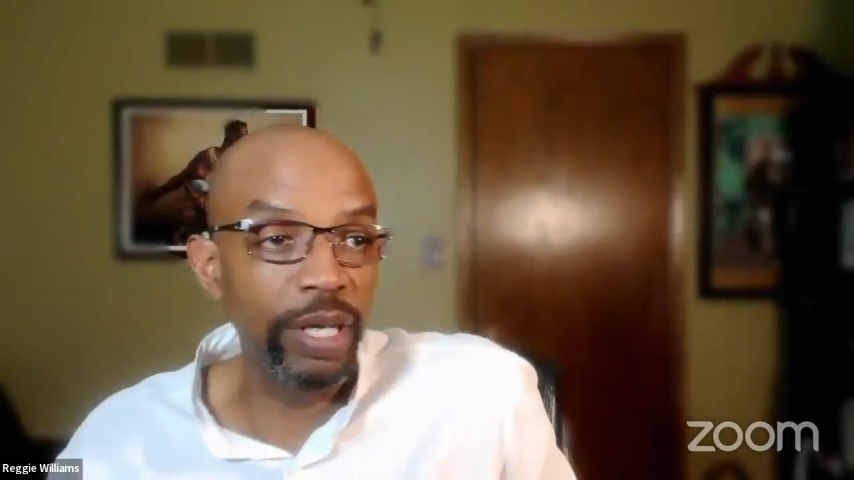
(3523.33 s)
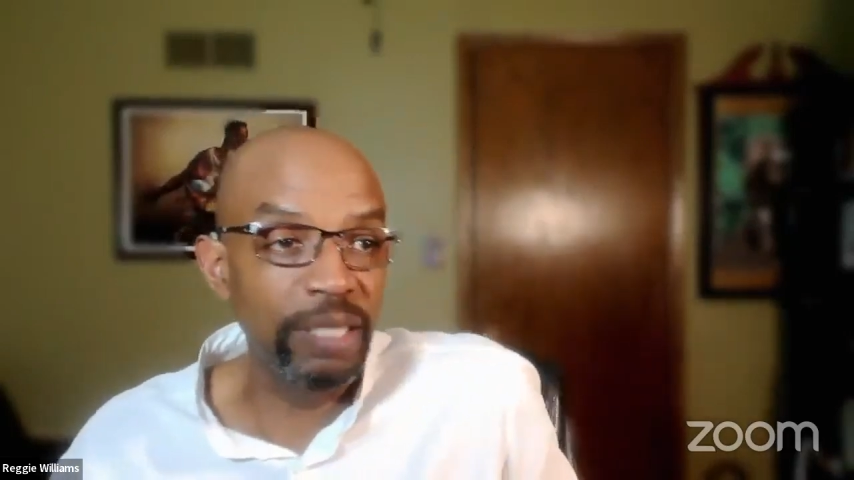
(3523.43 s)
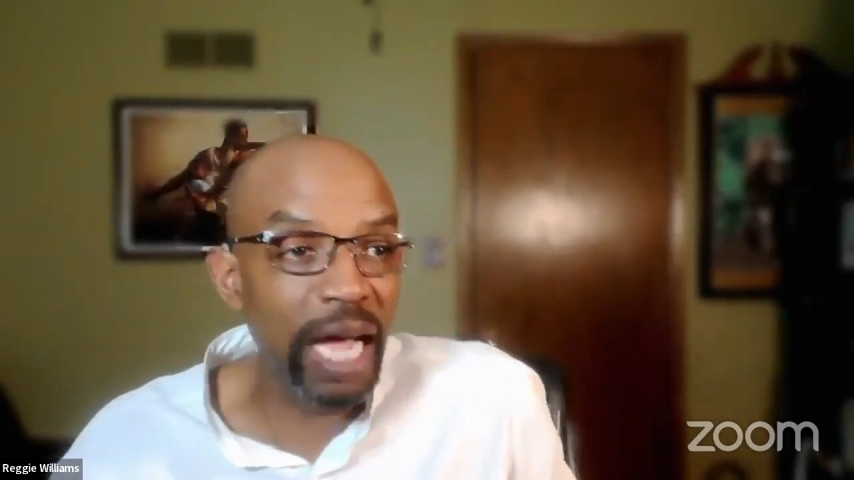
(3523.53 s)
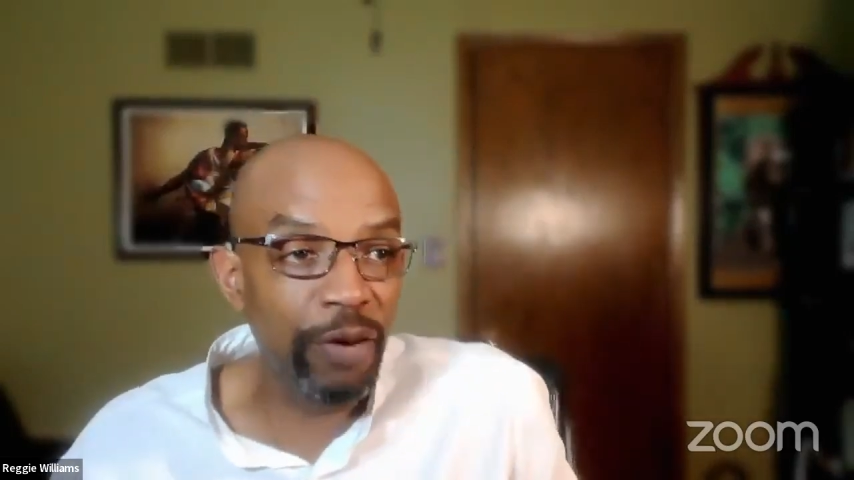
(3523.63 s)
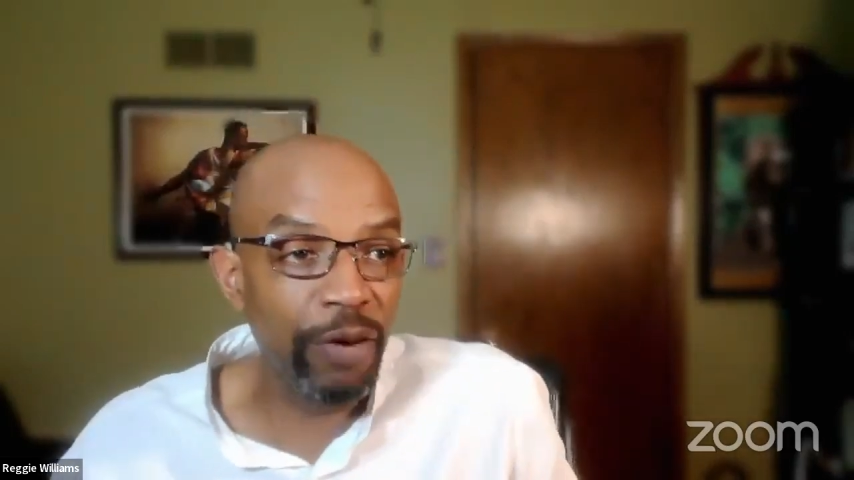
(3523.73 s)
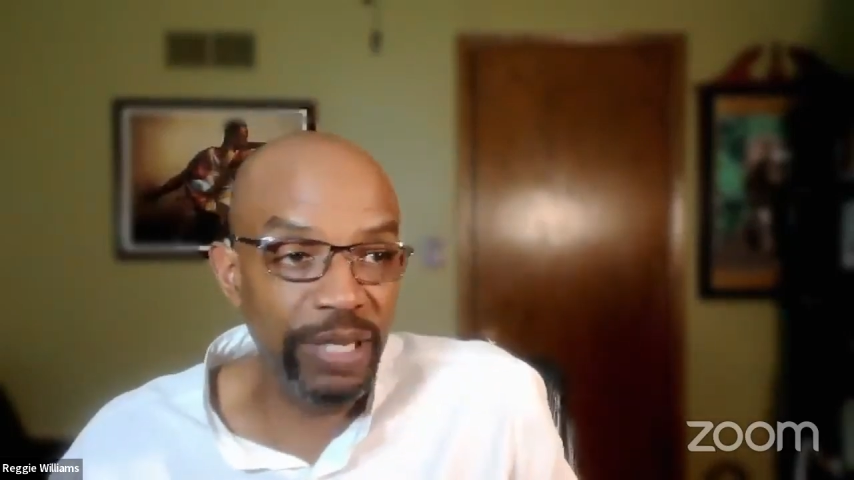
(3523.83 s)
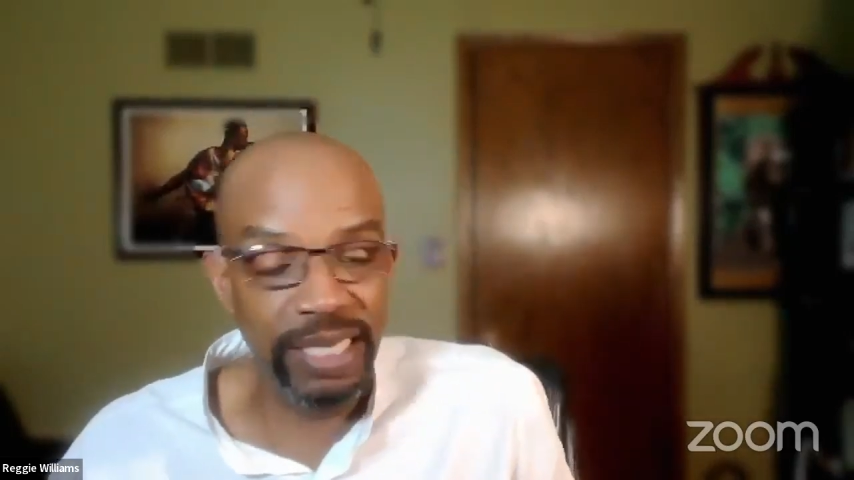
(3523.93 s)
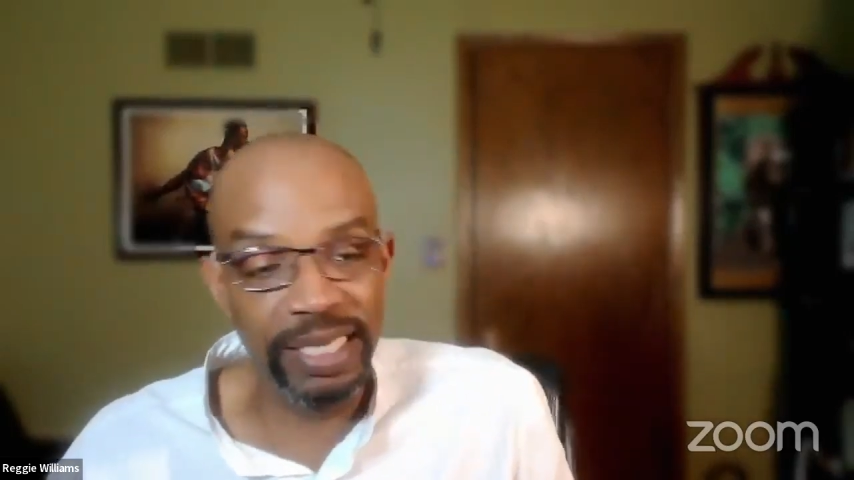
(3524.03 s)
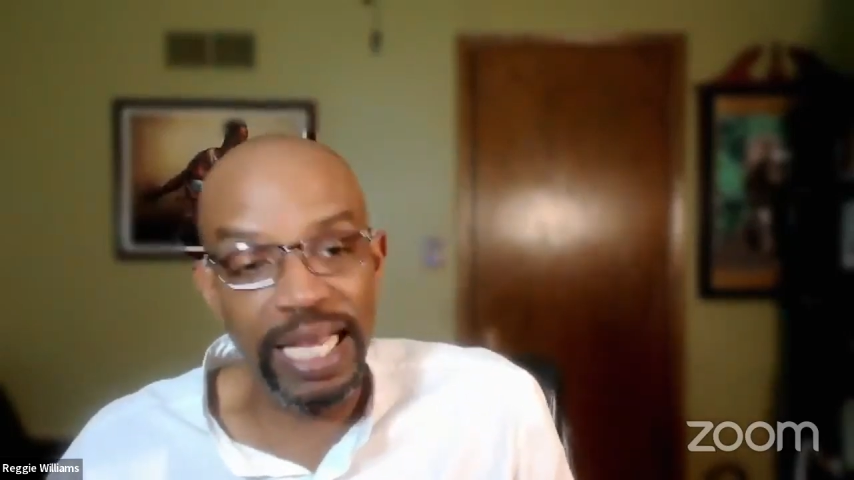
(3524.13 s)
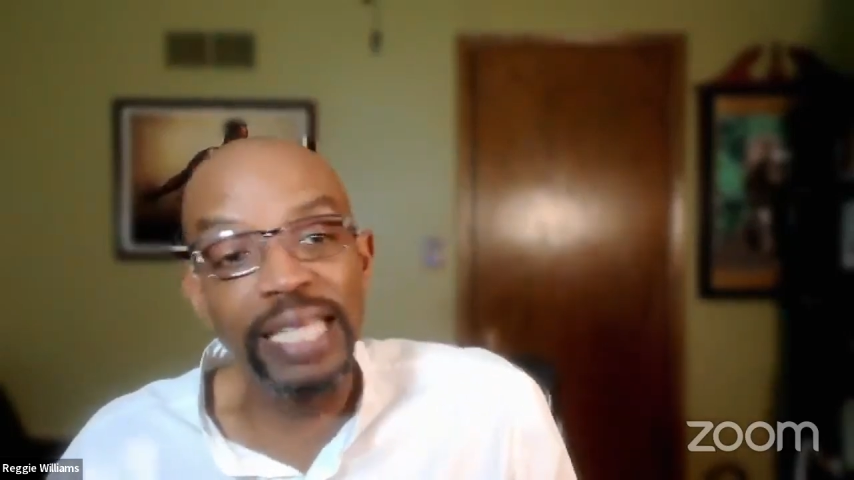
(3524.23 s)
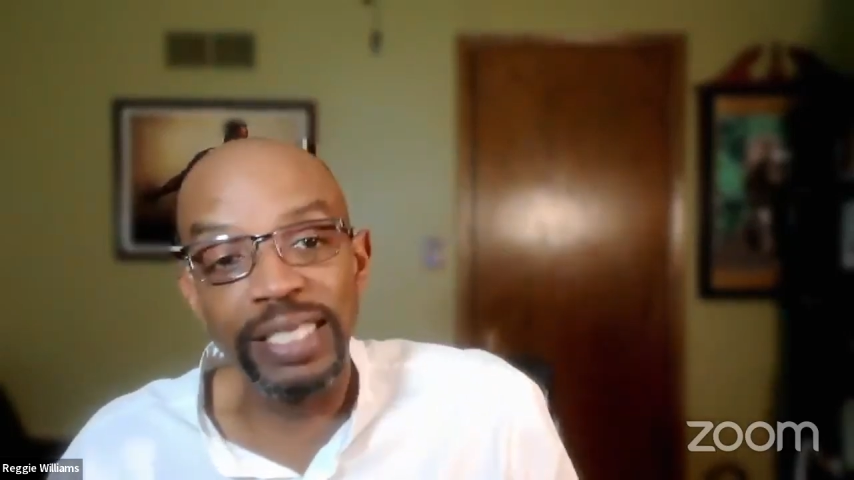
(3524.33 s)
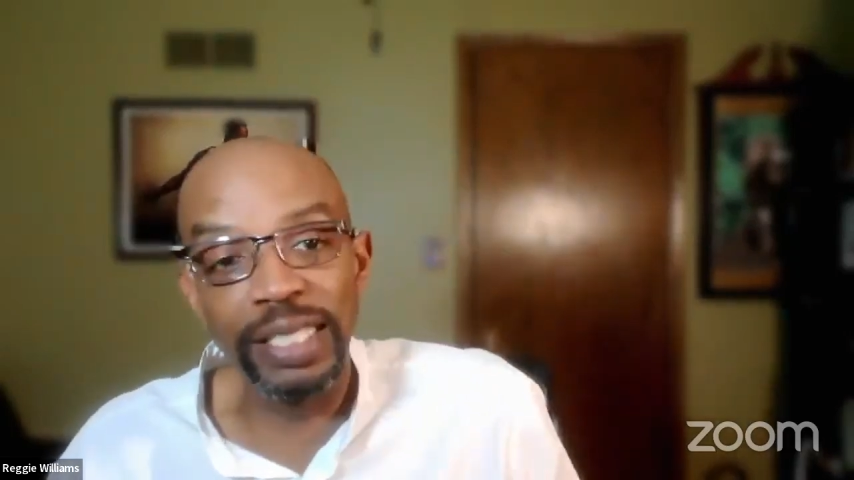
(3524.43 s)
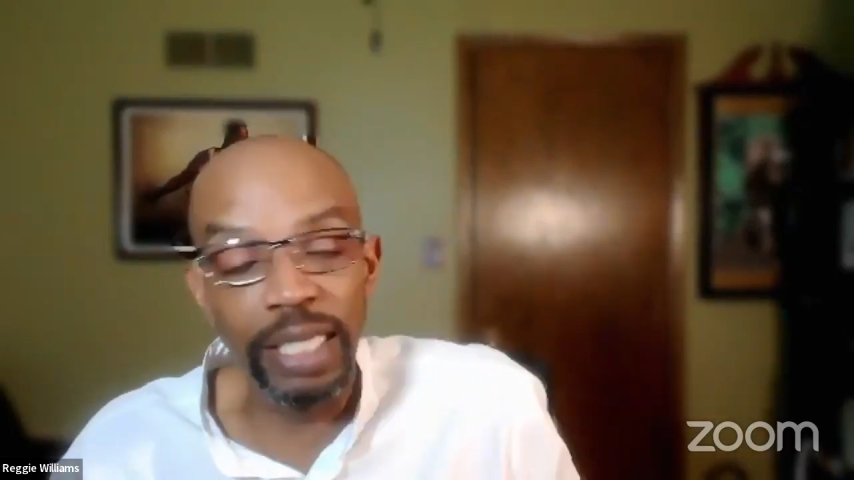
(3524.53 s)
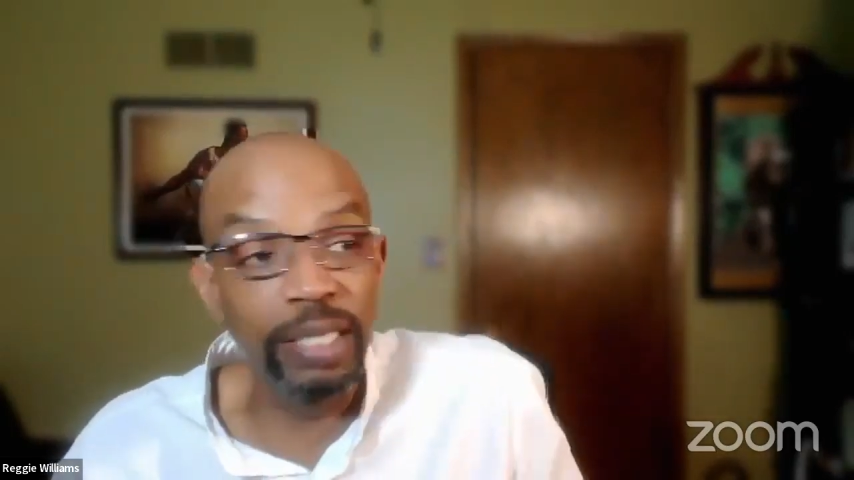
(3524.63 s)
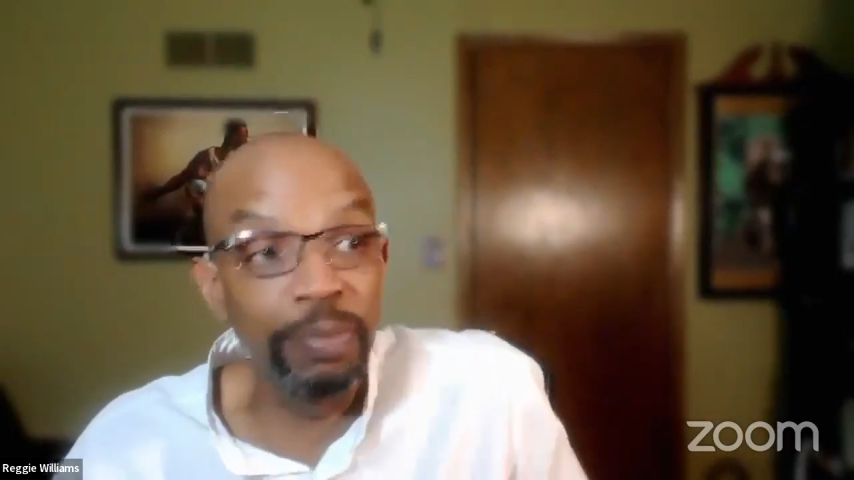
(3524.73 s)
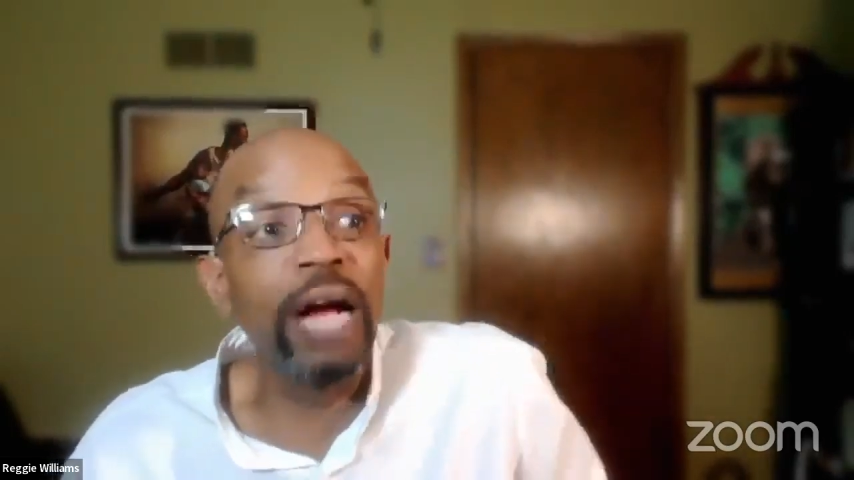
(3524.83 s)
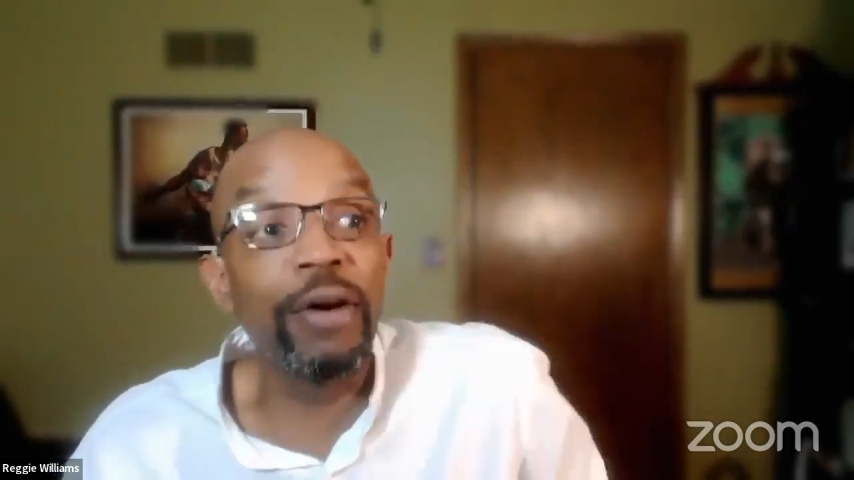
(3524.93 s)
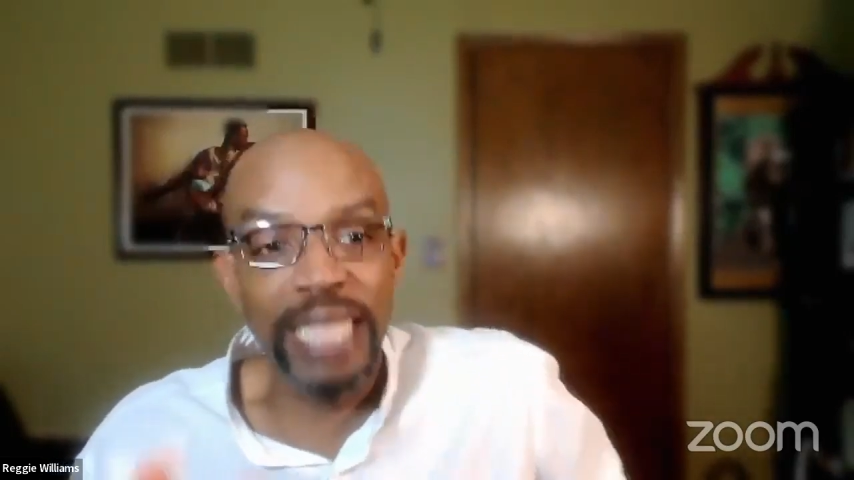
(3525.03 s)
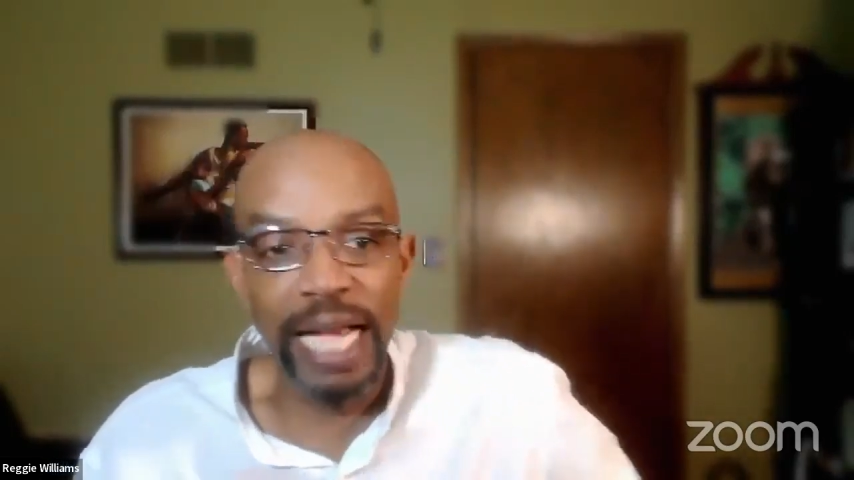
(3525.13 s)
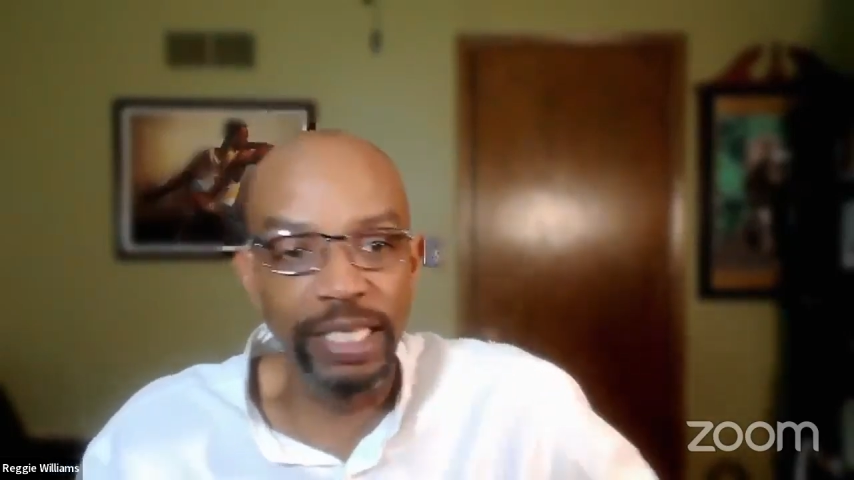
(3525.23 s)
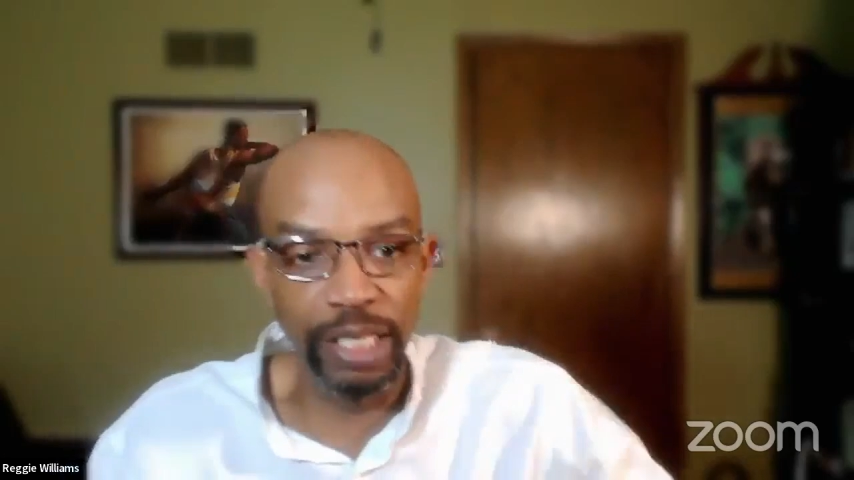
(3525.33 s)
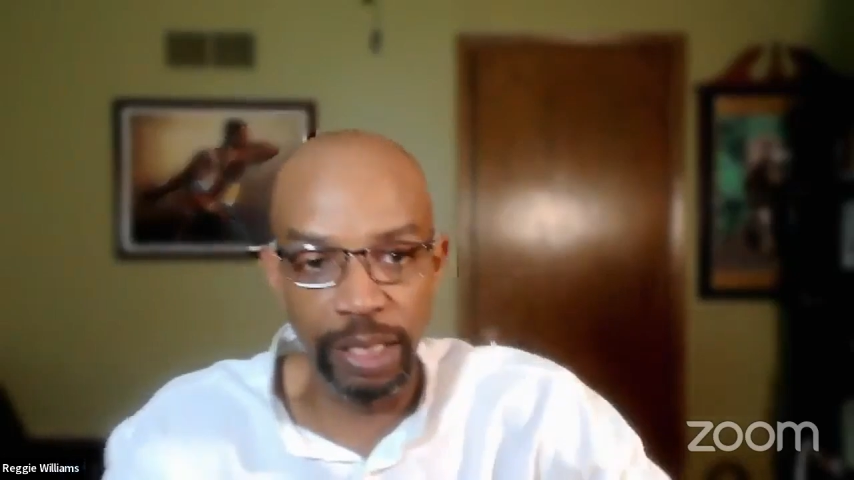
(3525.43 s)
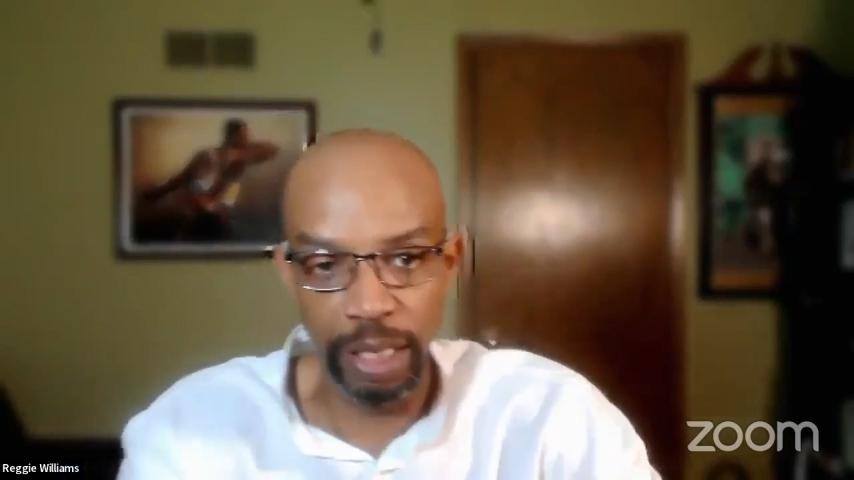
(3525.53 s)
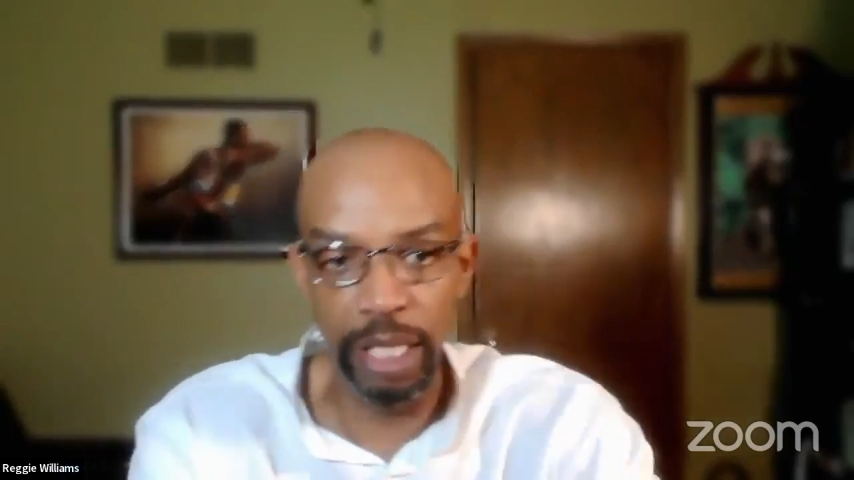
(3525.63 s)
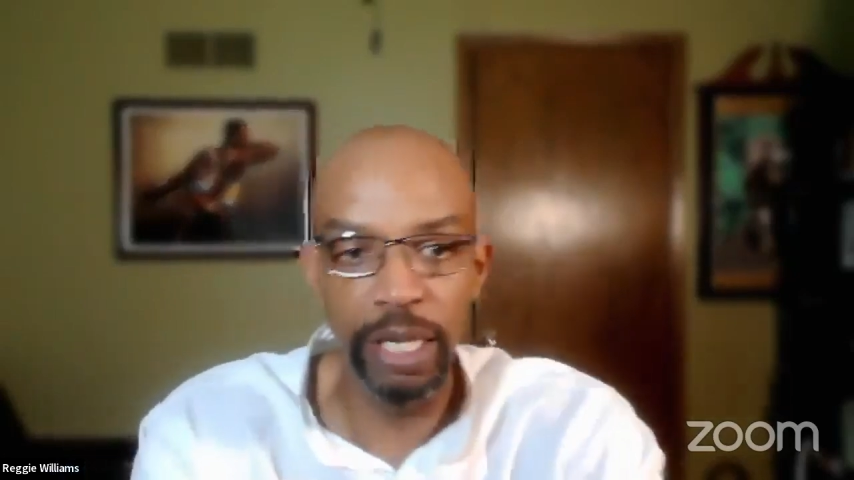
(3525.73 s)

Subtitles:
democratizing